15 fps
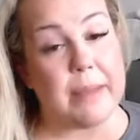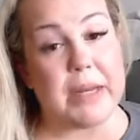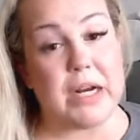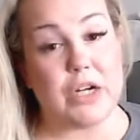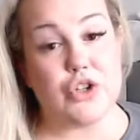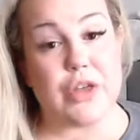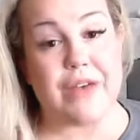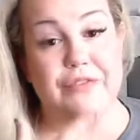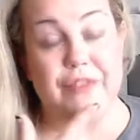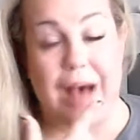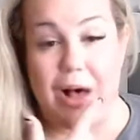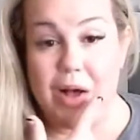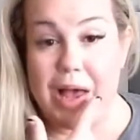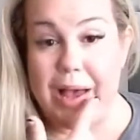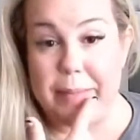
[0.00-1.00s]
I'm going to do that
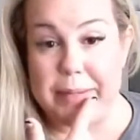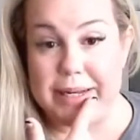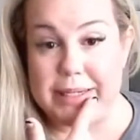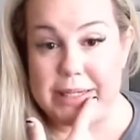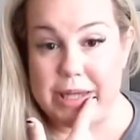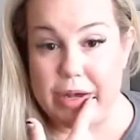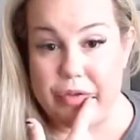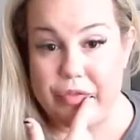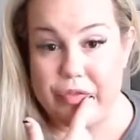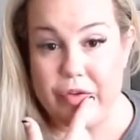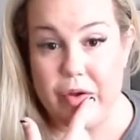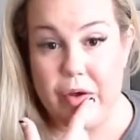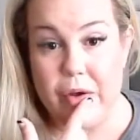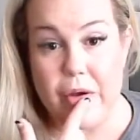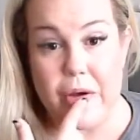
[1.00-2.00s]
file cabinet tiff
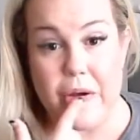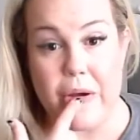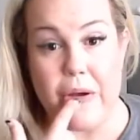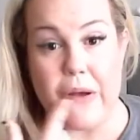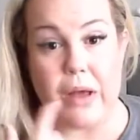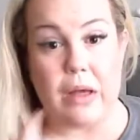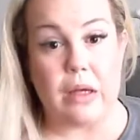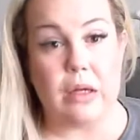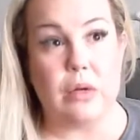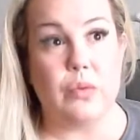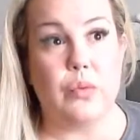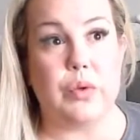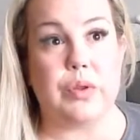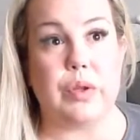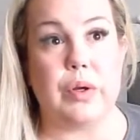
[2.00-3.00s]

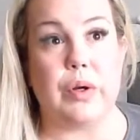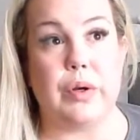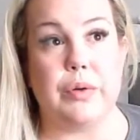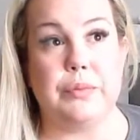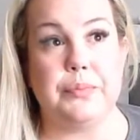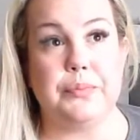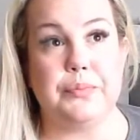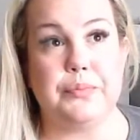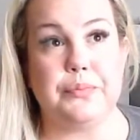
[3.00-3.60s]
with the.